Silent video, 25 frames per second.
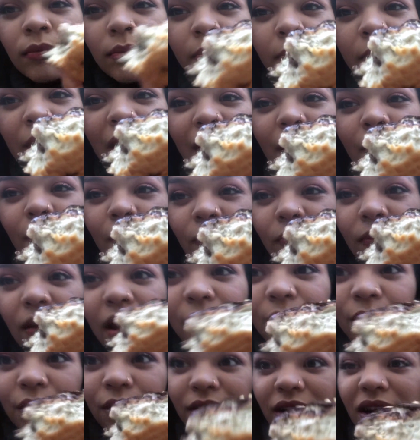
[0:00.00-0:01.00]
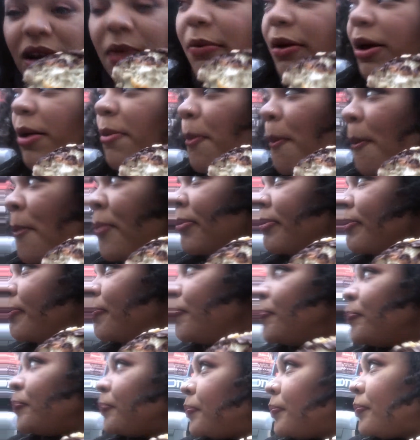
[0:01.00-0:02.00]
But if you're in Dublin,
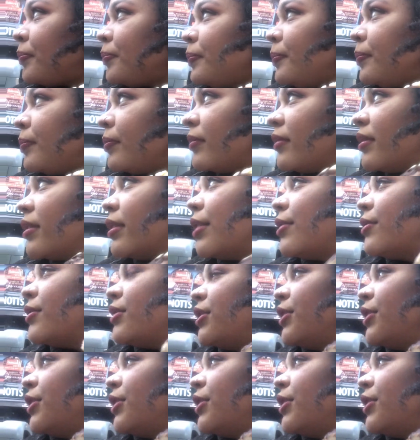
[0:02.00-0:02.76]
go